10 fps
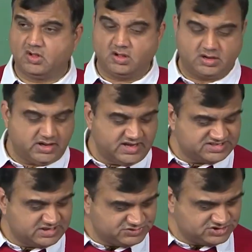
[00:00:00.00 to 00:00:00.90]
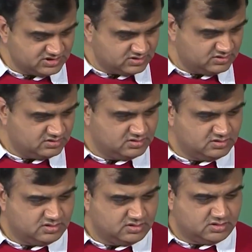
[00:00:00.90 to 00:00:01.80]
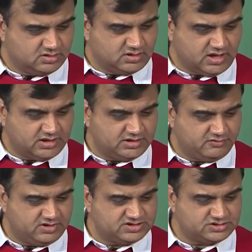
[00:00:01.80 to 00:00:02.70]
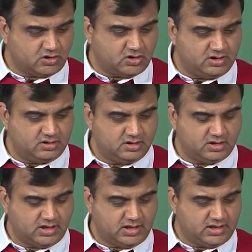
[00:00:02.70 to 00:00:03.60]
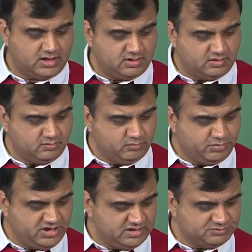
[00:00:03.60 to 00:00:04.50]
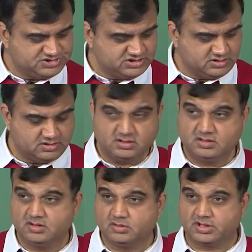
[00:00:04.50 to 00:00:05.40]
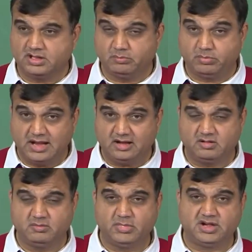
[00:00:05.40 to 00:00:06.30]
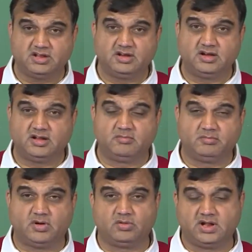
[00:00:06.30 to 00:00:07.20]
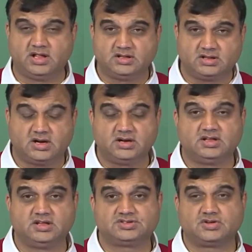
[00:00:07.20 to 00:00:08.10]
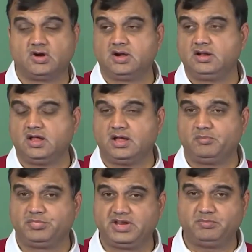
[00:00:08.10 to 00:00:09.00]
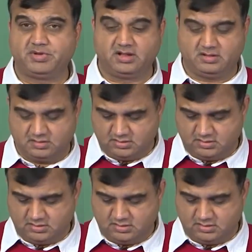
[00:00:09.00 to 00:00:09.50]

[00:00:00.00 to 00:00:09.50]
or SMC, the other one is called a BMC, okay, bulk material compound, and the third thing is called a prepreg.